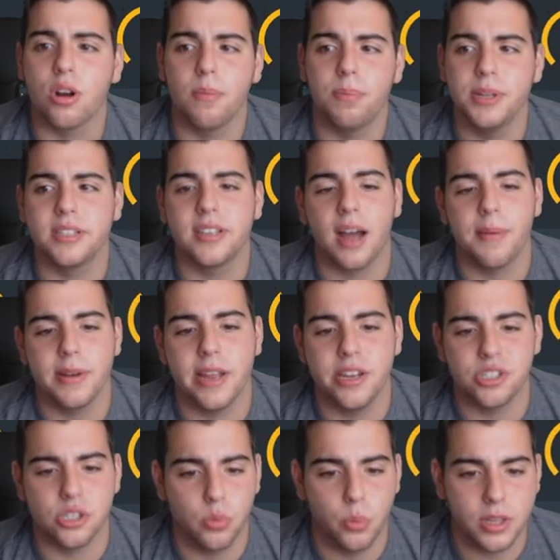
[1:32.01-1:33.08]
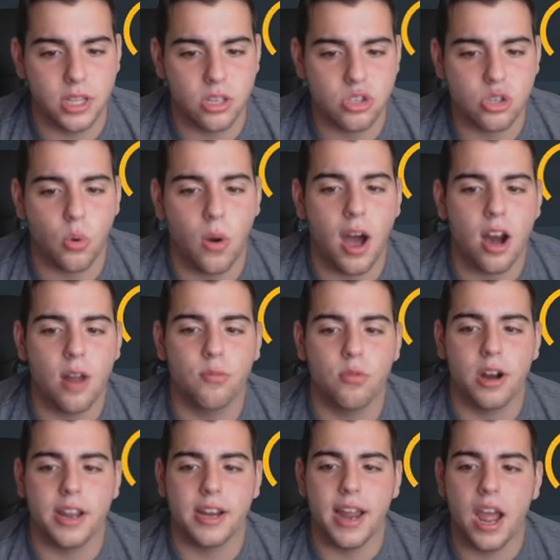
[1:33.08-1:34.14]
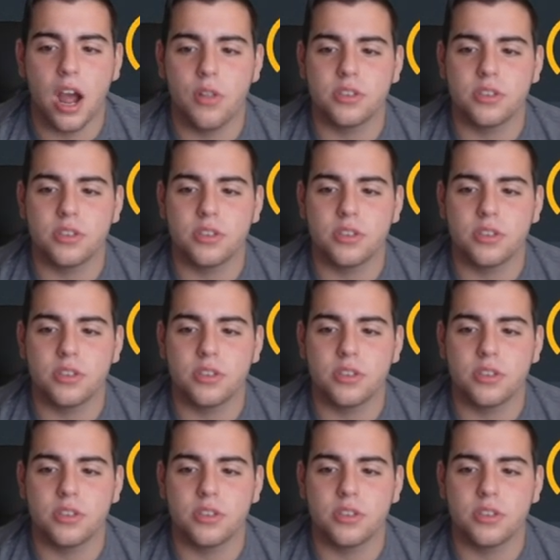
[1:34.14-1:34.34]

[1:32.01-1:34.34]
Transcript: complete domination with this squad I'm running now.